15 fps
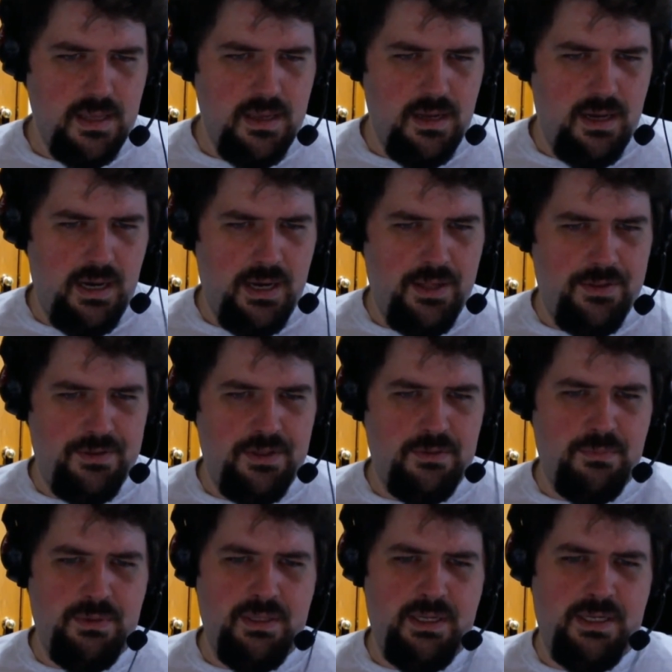The other
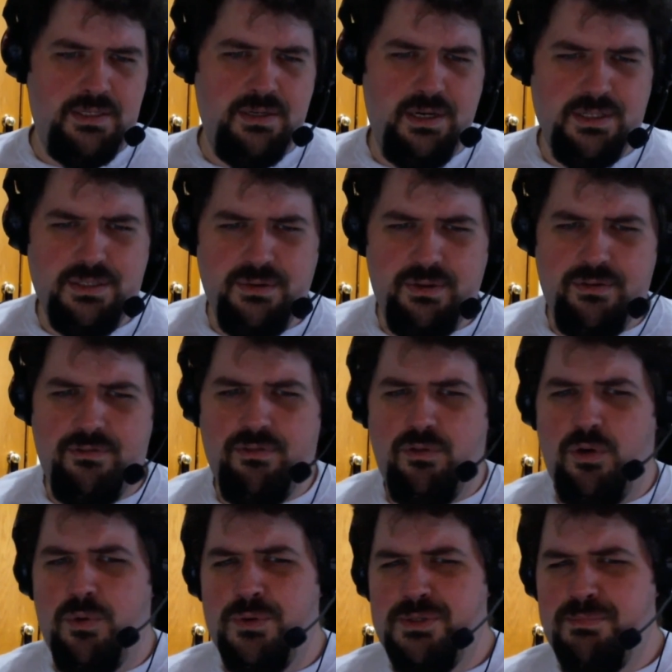one that I talked to on the
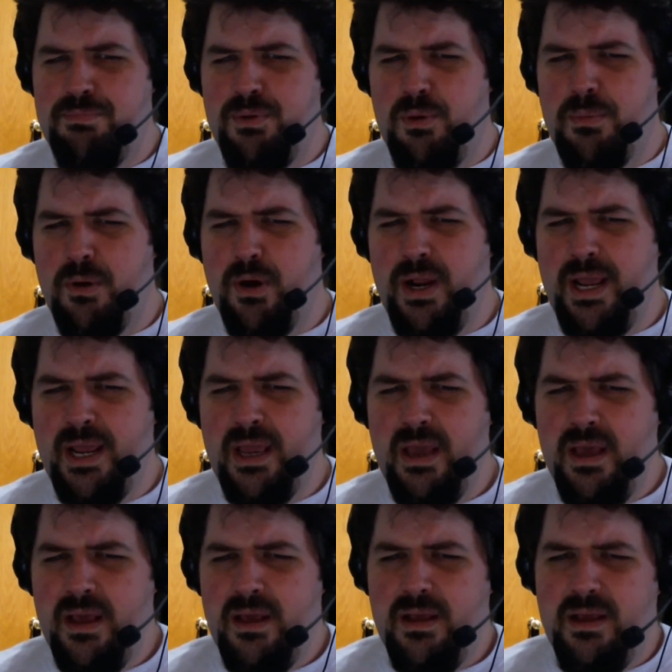floor was Boomerang,
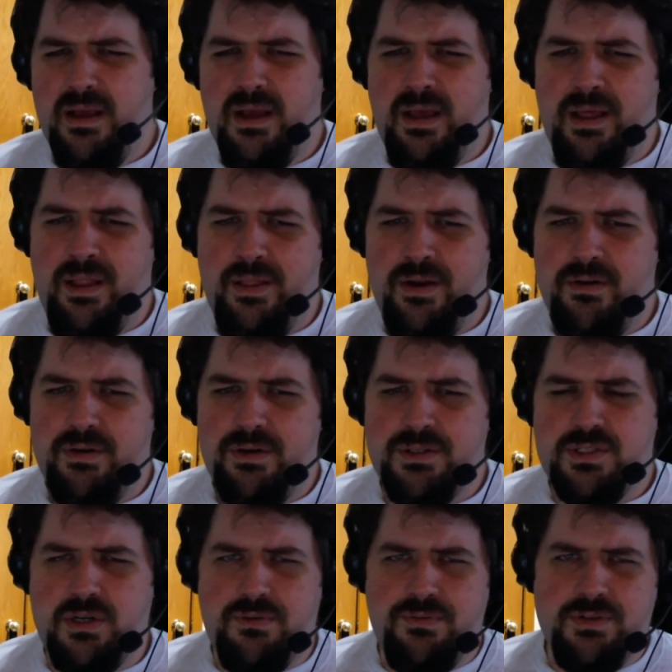and they're a
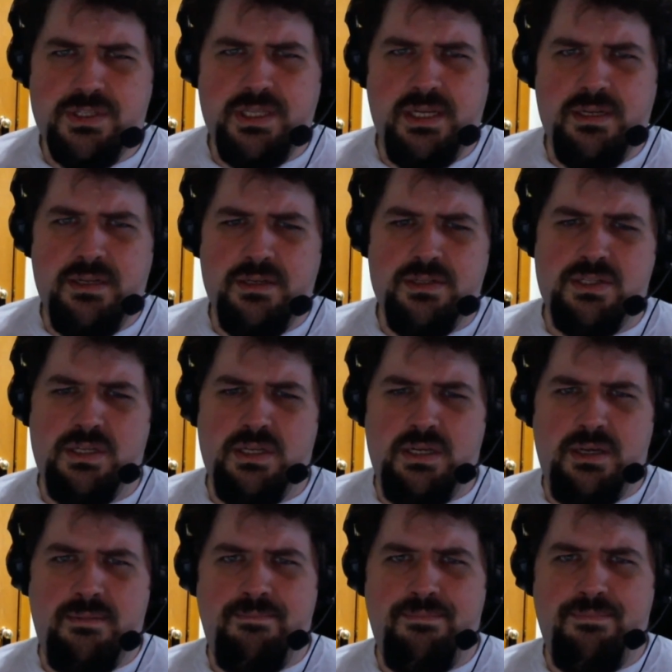service that does
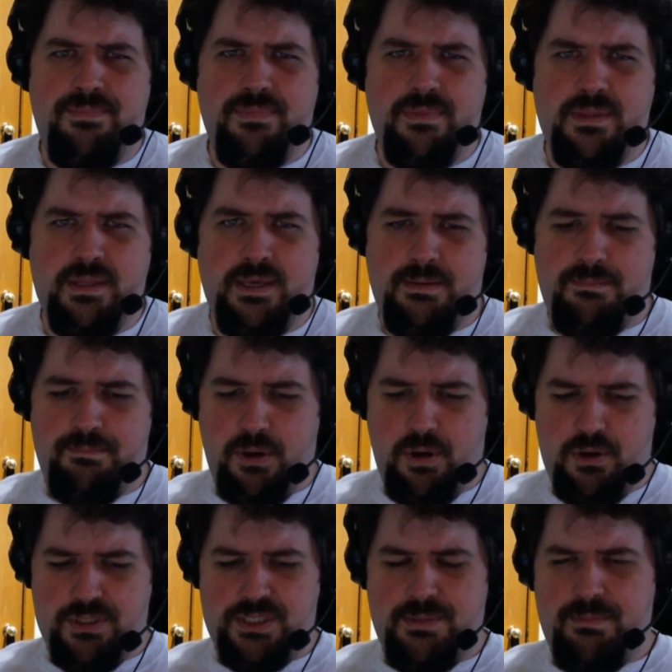they
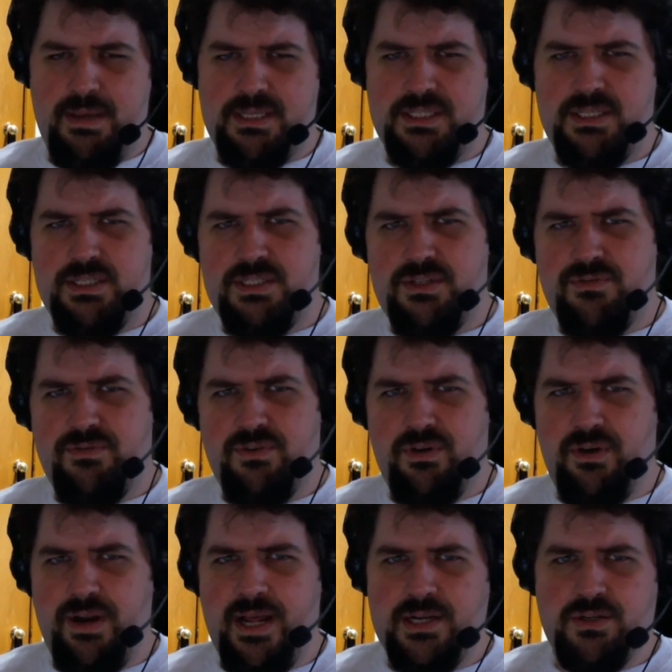parse a message for
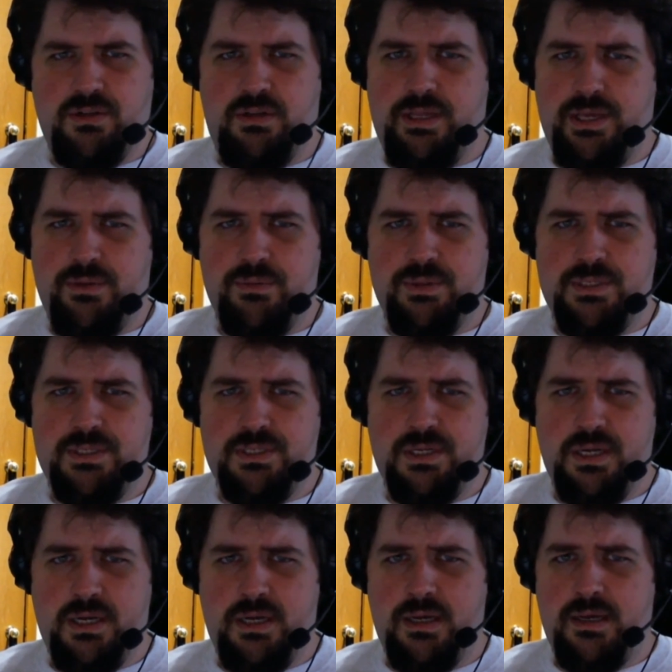natural language,
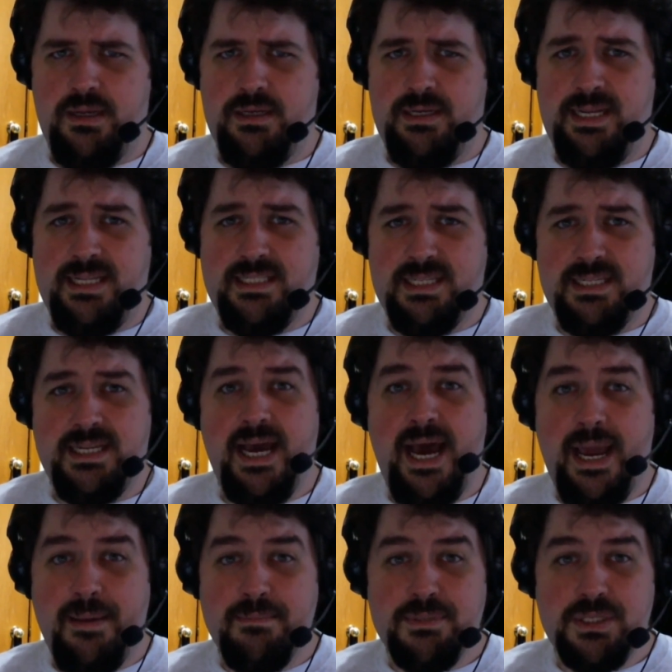dates and
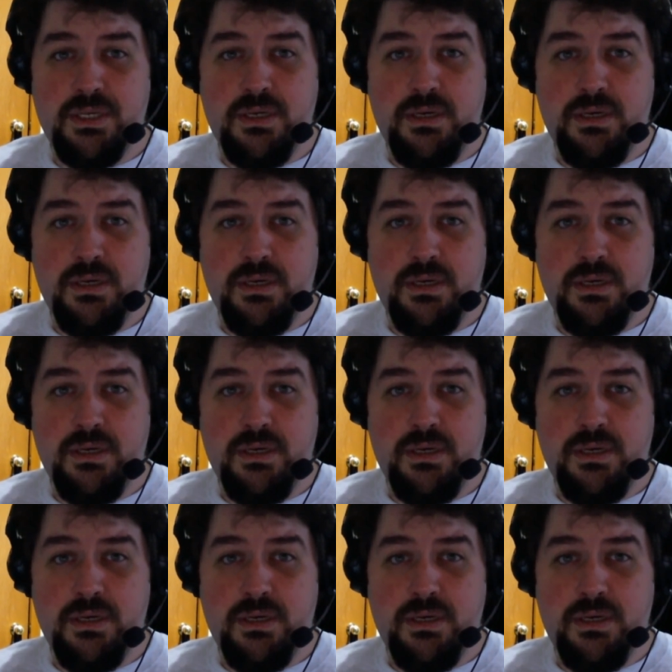times.